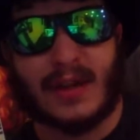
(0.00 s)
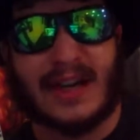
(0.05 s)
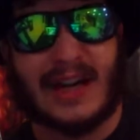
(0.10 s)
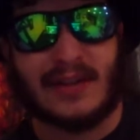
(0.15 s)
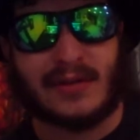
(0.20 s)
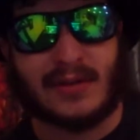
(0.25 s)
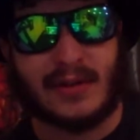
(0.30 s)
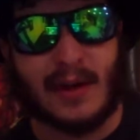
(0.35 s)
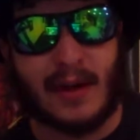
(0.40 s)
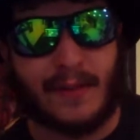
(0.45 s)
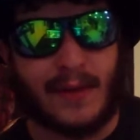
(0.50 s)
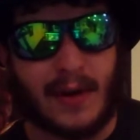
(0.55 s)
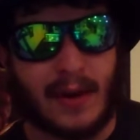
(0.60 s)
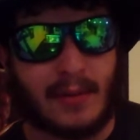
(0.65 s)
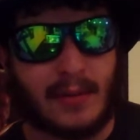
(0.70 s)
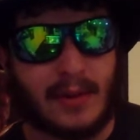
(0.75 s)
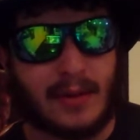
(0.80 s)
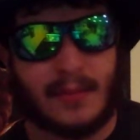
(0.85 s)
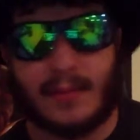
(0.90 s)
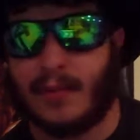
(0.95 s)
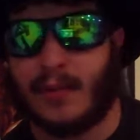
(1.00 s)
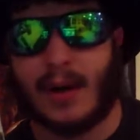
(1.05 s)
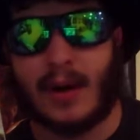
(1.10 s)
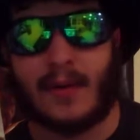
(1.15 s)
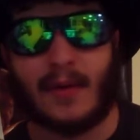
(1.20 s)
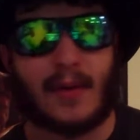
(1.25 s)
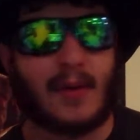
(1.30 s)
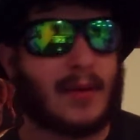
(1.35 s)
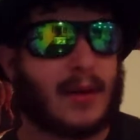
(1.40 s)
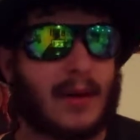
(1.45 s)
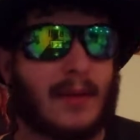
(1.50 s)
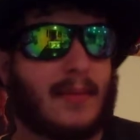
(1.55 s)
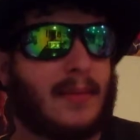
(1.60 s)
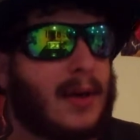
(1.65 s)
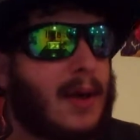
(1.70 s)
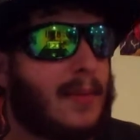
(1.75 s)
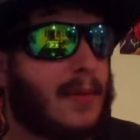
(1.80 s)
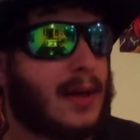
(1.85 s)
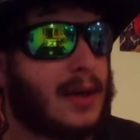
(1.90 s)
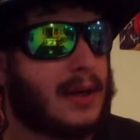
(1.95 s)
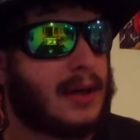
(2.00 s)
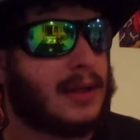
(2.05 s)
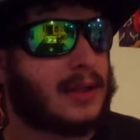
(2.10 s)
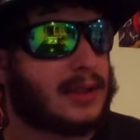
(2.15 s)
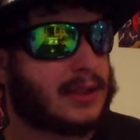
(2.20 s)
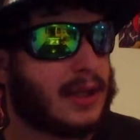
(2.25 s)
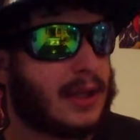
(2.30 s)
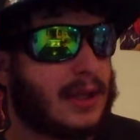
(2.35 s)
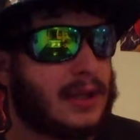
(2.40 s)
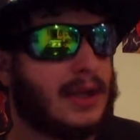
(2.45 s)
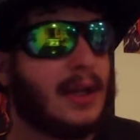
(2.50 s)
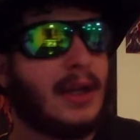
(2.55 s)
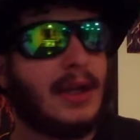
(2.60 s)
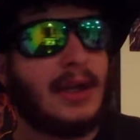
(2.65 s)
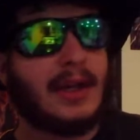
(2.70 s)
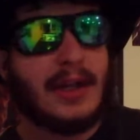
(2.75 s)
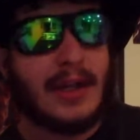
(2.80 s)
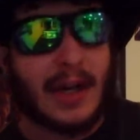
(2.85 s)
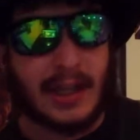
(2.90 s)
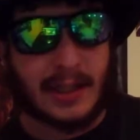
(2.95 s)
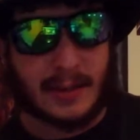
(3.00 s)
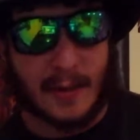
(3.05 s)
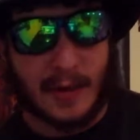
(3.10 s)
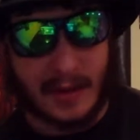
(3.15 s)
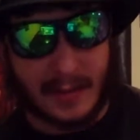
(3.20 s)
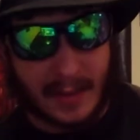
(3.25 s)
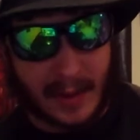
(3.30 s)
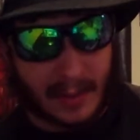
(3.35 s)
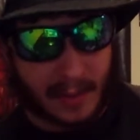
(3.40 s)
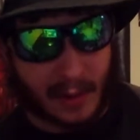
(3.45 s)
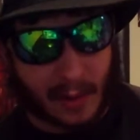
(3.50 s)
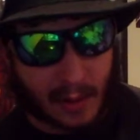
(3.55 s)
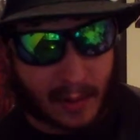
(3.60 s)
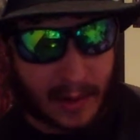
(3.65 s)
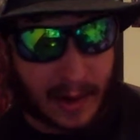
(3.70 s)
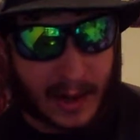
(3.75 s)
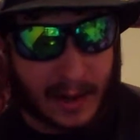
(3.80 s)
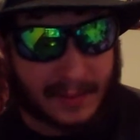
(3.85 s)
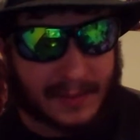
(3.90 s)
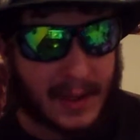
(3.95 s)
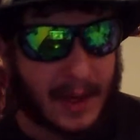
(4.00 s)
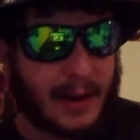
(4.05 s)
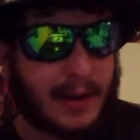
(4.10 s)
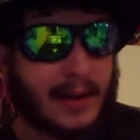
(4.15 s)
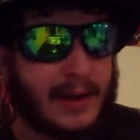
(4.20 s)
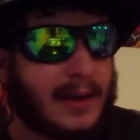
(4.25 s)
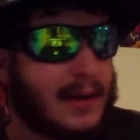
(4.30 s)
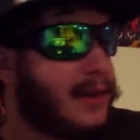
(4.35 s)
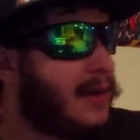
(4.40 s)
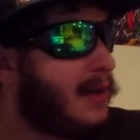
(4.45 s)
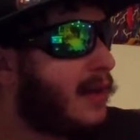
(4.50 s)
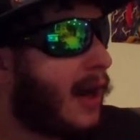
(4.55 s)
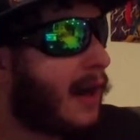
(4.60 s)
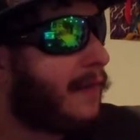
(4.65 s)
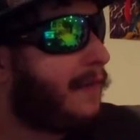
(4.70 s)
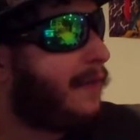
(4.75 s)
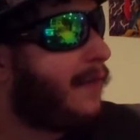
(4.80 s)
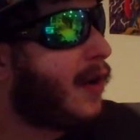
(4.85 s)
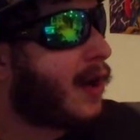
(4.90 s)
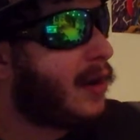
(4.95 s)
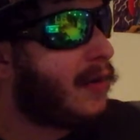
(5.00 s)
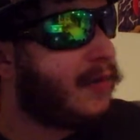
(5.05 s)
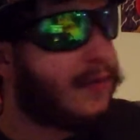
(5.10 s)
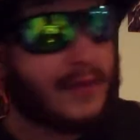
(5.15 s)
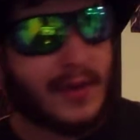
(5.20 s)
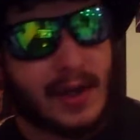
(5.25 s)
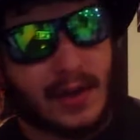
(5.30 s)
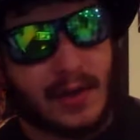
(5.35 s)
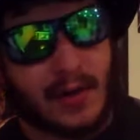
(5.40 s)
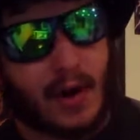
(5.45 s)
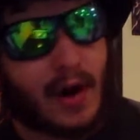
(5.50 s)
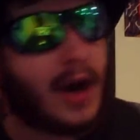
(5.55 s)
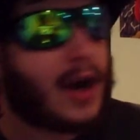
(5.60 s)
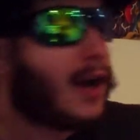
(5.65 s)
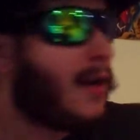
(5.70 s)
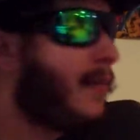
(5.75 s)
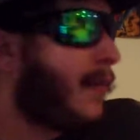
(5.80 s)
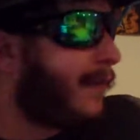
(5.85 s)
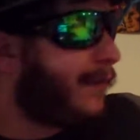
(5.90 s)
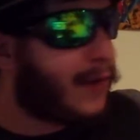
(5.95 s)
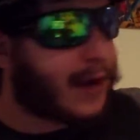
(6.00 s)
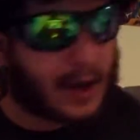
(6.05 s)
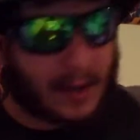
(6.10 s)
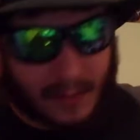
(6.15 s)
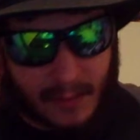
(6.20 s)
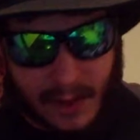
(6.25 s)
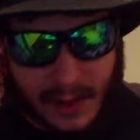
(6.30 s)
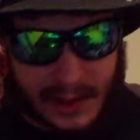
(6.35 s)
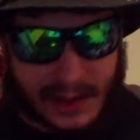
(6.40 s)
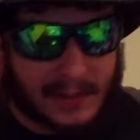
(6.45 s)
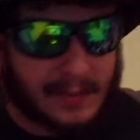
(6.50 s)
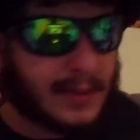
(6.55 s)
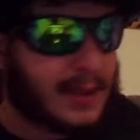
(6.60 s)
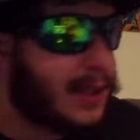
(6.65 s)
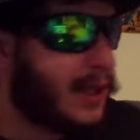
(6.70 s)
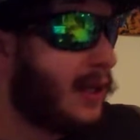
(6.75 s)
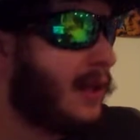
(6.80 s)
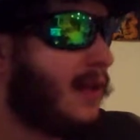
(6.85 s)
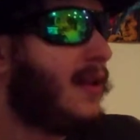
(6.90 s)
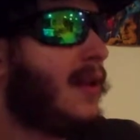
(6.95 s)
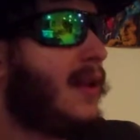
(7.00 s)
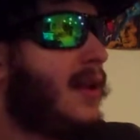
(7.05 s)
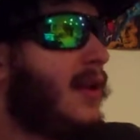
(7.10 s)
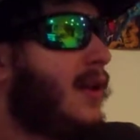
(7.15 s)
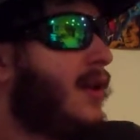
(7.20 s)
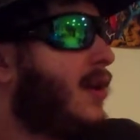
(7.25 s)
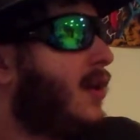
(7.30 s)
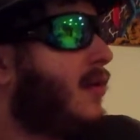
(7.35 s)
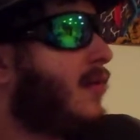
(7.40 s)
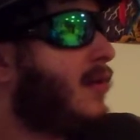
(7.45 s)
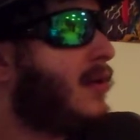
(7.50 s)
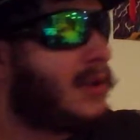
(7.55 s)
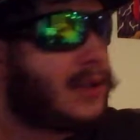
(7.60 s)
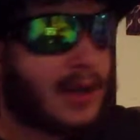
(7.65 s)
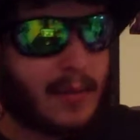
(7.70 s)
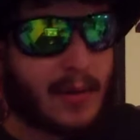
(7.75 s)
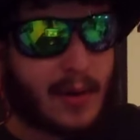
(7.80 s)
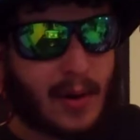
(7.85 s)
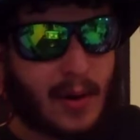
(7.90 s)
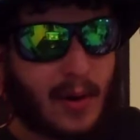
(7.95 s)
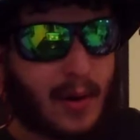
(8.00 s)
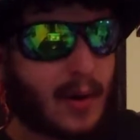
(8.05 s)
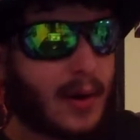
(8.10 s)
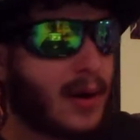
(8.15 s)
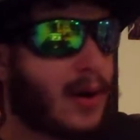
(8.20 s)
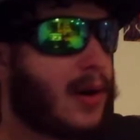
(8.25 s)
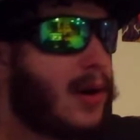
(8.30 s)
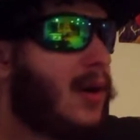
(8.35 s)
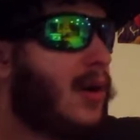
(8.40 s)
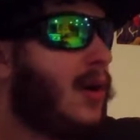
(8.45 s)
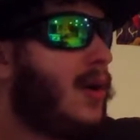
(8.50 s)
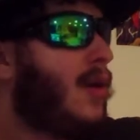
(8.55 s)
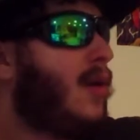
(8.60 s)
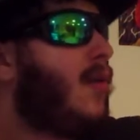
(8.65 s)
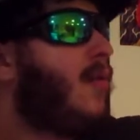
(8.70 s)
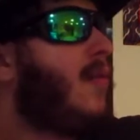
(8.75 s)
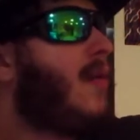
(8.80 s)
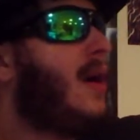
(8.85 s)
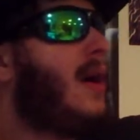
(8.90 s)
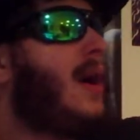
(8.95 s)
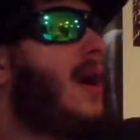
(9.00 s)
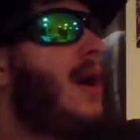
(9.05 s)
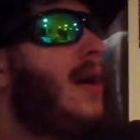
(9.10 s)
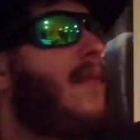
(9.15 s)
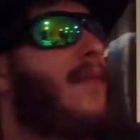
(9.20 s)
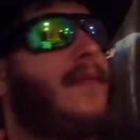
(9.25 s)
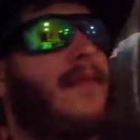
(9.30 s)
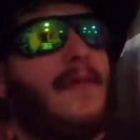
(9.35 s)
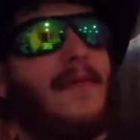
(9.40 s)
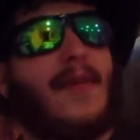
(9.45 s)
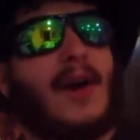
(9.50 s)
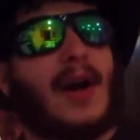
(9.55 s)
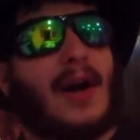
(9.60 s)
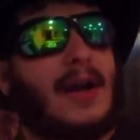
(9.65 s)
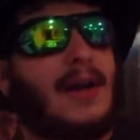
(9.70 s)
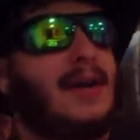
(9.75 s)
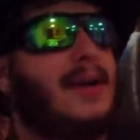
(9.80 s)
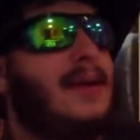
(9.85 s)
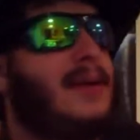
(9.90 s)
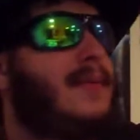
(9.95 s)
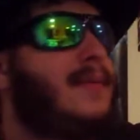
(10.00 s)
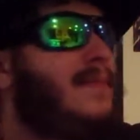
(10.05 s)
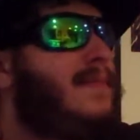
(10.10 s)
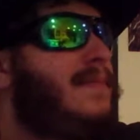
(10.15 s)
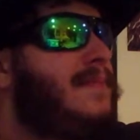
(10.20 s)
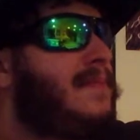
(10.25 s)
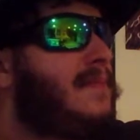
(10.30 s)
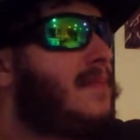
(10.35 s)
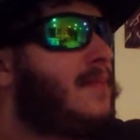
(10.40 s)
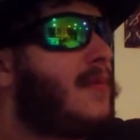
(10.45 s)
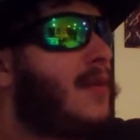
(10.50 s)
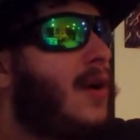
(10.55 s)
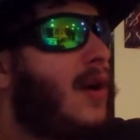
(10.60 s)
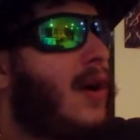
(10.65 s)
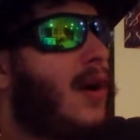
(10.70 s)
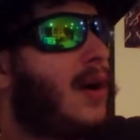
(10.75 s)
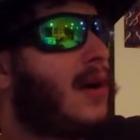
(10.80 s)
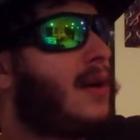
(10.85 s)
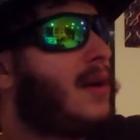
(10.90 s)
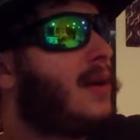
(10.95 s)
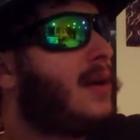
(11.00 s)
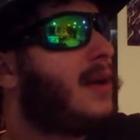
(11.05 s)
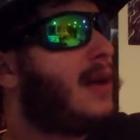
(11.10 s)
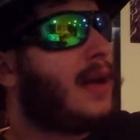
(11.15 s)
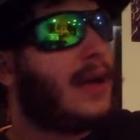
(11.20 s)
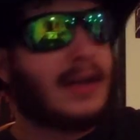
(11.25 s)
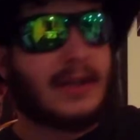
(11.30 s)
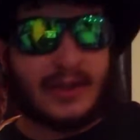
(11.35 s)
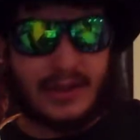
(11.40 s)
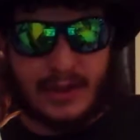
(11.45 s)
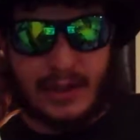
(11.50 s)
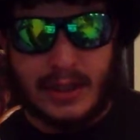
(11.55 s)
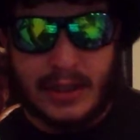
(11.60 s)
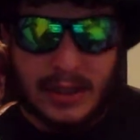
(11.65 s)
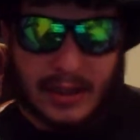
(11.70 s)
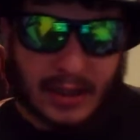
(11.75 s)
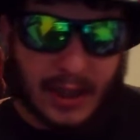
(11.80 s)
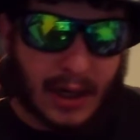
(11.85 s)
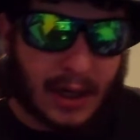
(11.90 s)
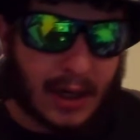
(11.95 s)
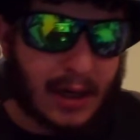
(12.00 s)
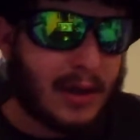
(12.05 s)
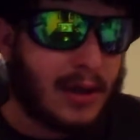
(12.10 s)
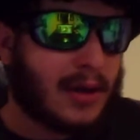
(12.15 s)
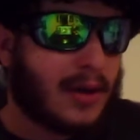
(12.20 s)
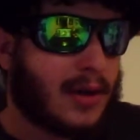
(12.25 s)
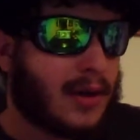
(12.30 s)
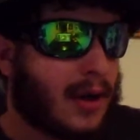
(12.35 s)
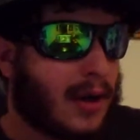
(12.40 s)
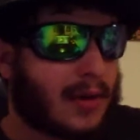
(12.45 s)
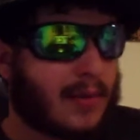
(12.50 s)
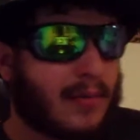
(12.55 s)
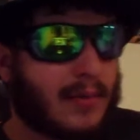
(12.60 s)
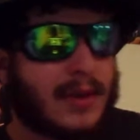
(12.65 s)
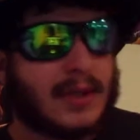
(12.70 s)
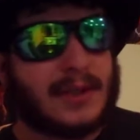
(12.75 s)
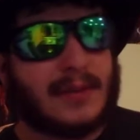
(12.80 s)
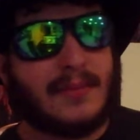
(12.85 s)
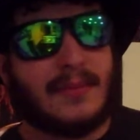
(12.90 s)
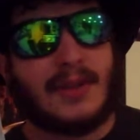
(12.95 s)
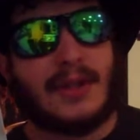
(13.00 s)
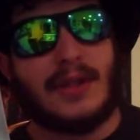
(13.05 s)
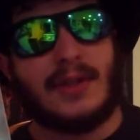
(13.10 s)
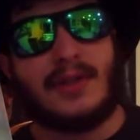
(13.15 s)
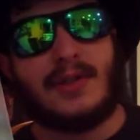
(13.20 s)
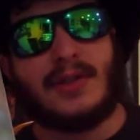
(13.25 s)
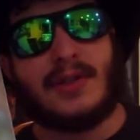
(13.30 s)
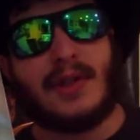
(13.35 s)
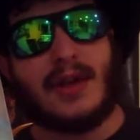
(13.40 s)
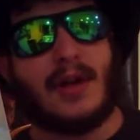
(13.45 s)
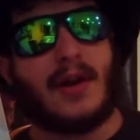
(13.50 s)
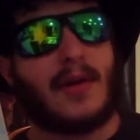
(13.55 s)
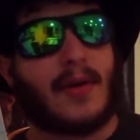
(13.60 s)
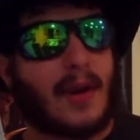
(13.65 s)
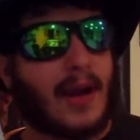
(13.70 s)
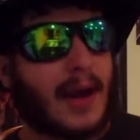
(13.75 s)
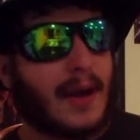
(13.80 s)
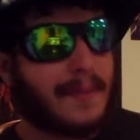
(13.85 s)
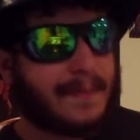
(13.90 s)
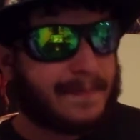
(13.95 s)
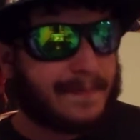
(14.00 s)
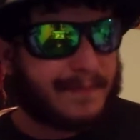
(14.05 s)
Actually, no, fuck with you. Whatever, okay, I'm not making any sense. It's supposed to be a Blu-ray update, not a fucking vlog. I'm a fucking wisdom teeth, which I'll record when I'm fucking on anesthesia, on the wisdom teeth shit, okay.